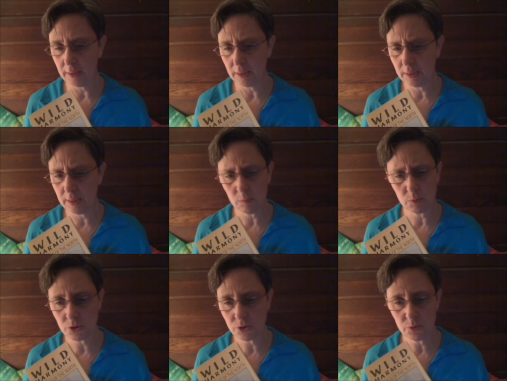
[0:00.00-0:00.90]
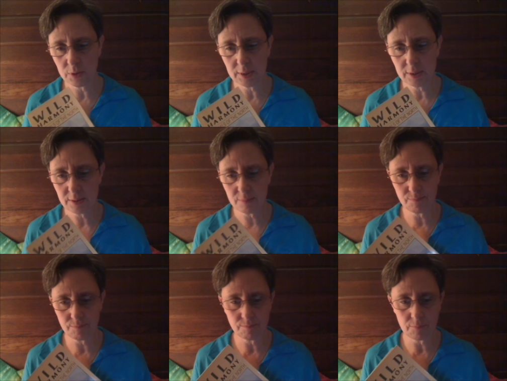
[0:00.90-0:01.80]
And he was doing this
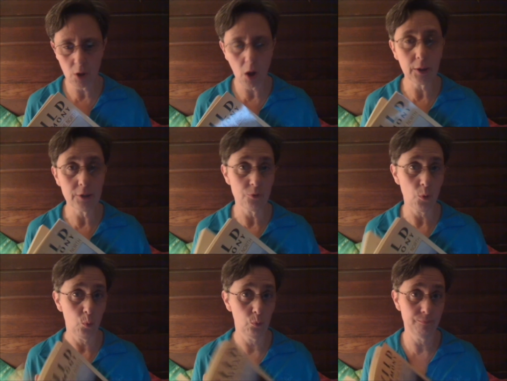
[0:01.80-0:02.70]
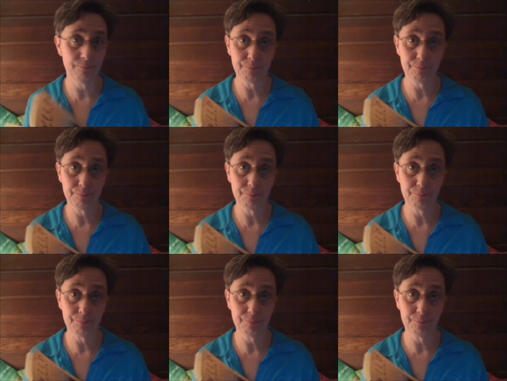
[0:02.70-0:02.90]
on his own